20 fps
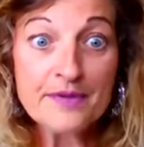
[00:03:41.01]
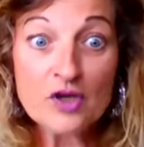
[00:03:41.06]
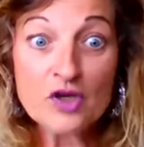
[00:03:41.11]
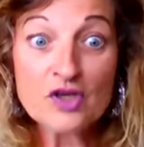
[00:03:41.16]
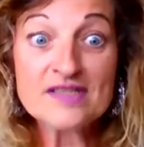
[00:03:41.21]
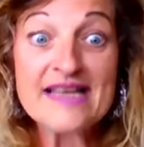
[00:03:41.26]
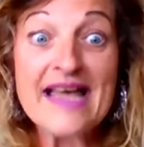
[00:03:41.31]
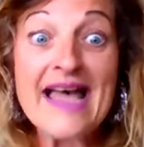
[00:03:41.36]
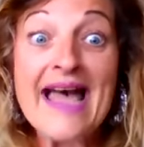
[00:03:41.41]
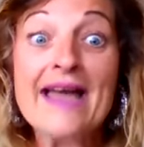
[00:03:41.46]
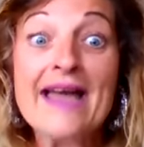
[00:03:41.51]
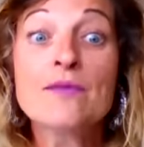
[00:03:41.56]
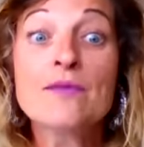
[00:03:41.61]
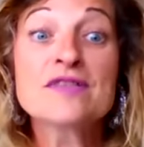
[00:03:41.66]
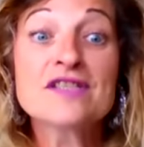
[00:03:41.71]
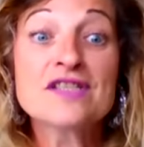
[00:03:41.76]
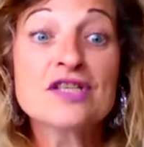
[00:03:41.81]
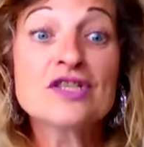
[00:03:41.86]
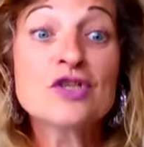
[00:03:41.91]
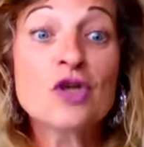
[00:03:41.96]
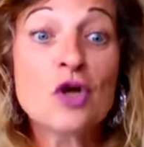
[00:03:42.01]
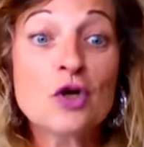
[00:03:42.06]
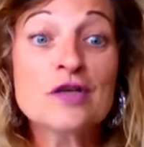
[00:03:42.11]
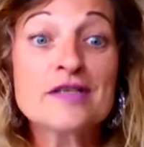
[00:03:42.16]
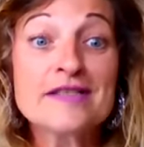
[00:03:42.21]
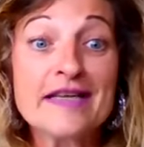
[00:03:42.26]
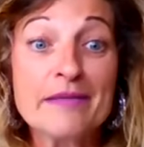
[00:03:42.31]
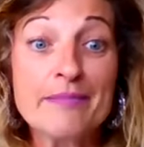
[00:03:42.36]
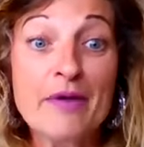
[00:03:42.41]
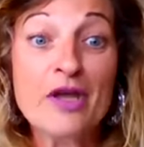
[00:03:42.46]
because I was the
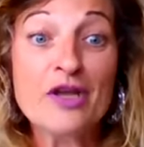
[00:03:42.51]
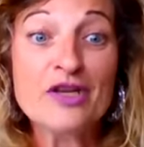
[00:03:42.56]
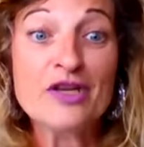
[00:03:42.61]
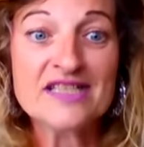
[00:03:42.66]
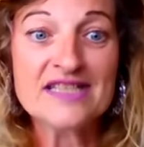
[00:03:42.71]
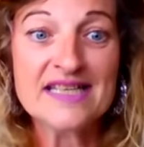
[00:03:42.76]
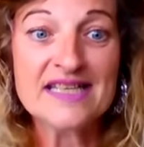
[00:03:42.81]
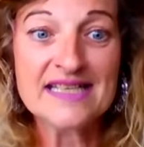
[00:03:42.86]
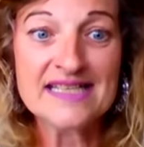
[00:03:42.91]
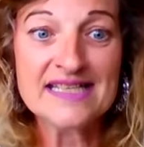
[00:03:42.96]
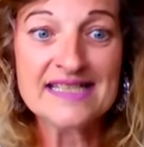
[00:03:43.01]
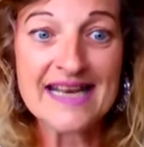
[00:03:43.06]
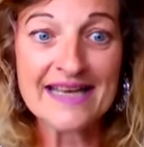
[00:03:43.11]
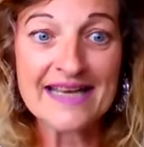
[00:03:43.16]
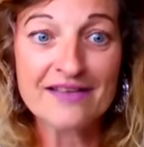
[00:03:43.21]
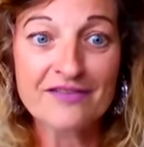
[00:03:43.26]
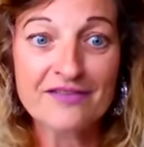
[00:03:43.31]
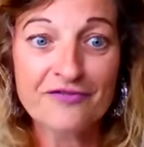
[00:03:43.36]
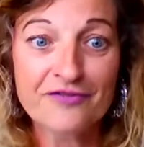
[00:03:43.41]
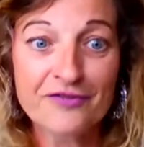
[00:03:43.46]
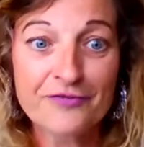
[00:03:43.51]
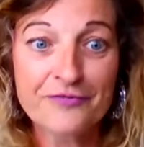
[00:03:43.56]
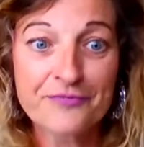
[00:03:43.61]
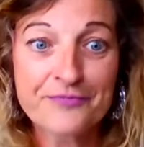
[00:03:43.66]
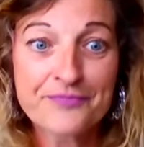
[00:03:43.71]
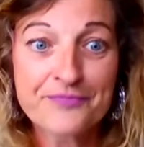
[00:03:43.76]
toxic person in his life.